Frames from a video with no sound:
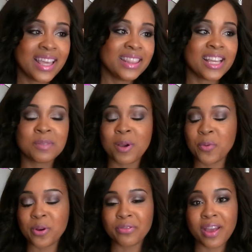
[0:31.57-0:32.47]
That's my
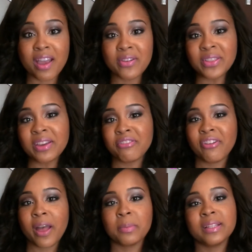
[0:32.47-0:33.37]
word for everything
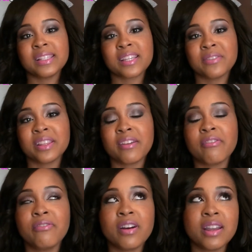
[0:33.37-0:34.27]
fabulous, everything
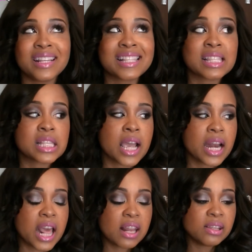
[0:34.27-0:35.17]
fun,
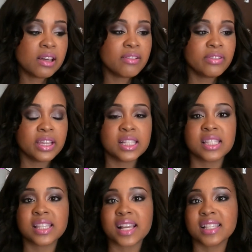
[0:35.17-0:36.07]
exciting, loving,
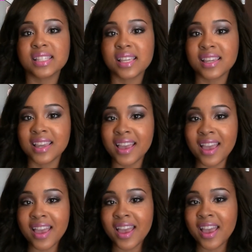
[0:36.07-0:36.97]
sexy.
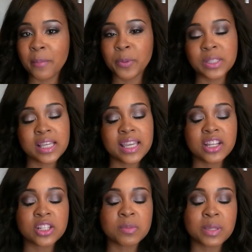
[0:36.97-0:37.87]
Boutique-y
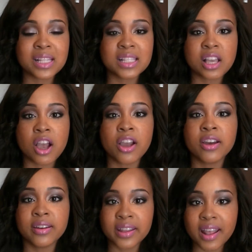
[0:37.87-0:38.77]
just means
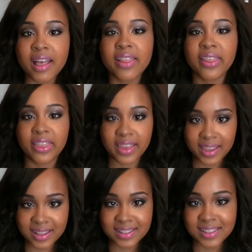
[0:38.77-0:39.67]
good
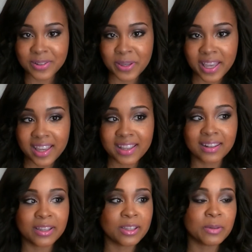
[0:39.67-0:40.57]
things, okay?
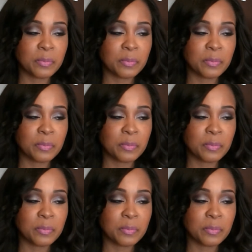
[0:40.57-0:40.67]
Like,